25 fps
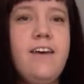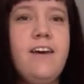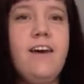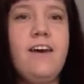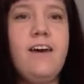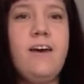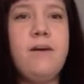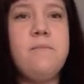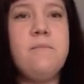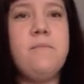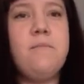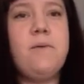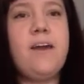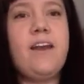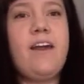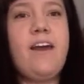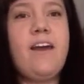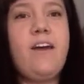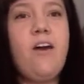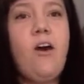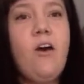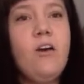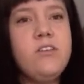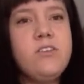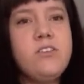um, but
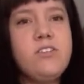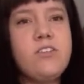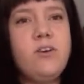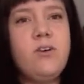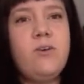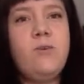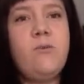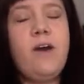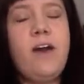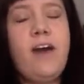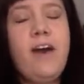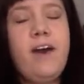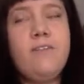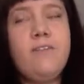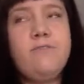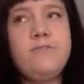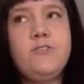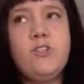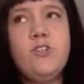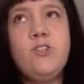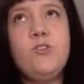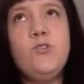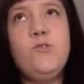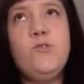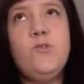I also have
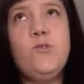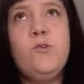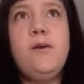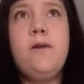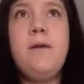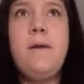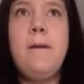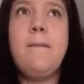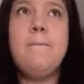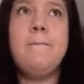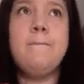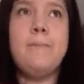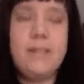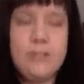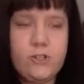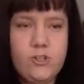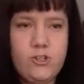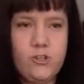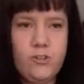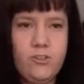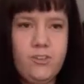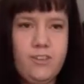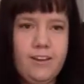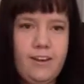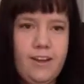to make
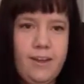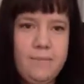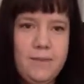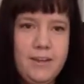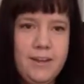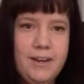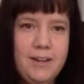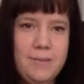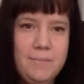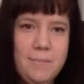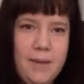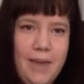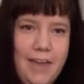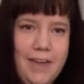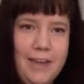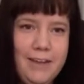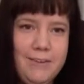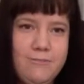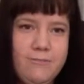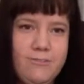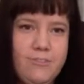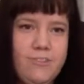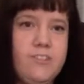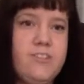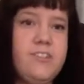sure that I'm getting
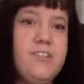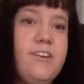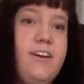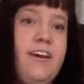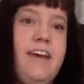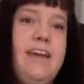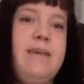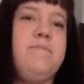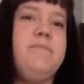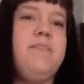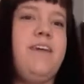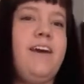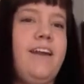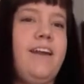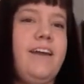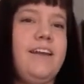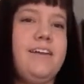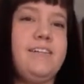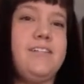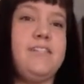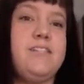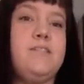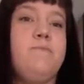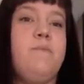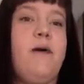paid for the time that I
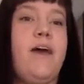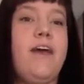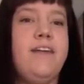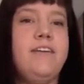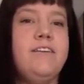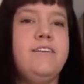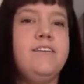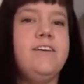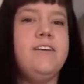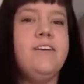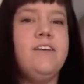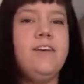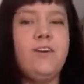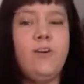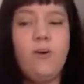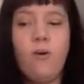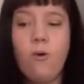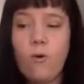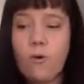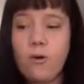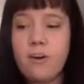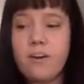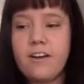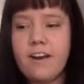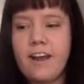spend
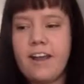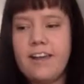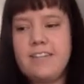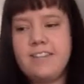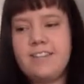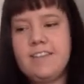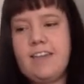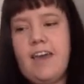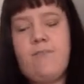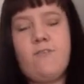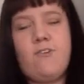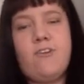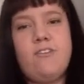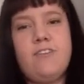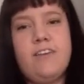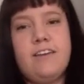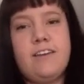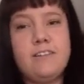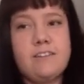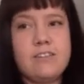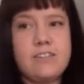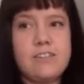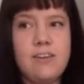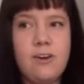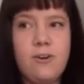organizing
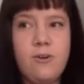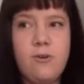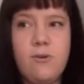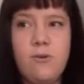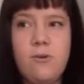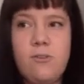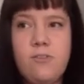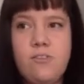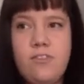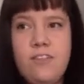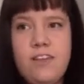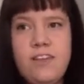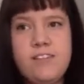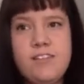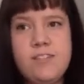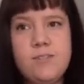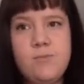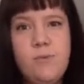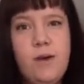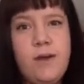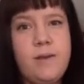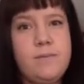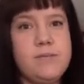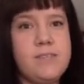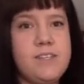everything. So this
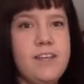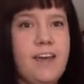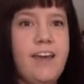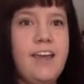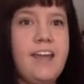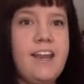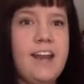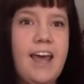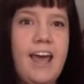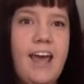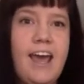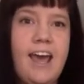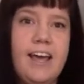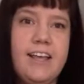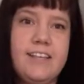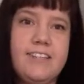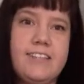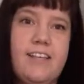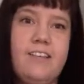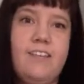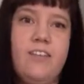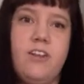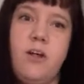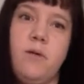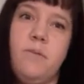website has
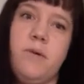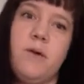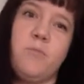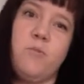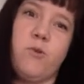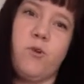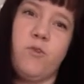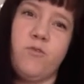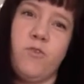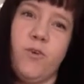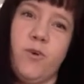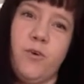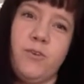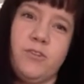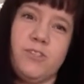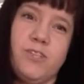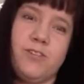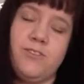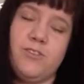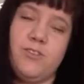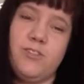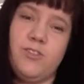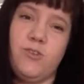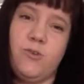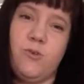a little bit more focus
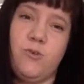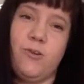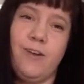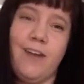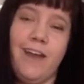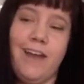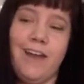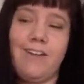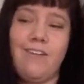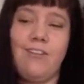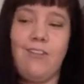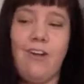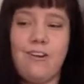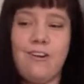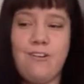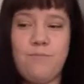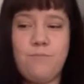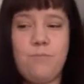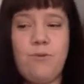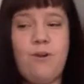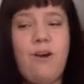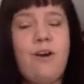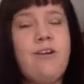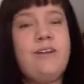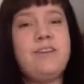on the store, and a lot of
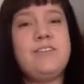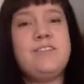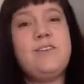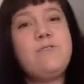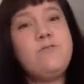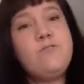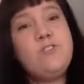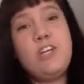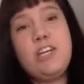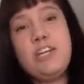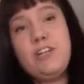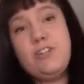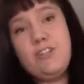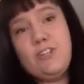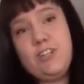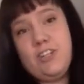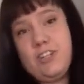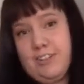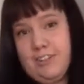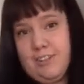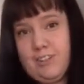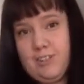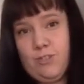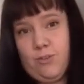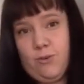products have changed
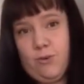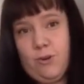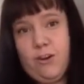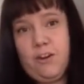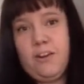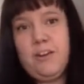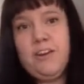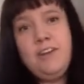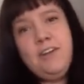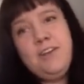in the store.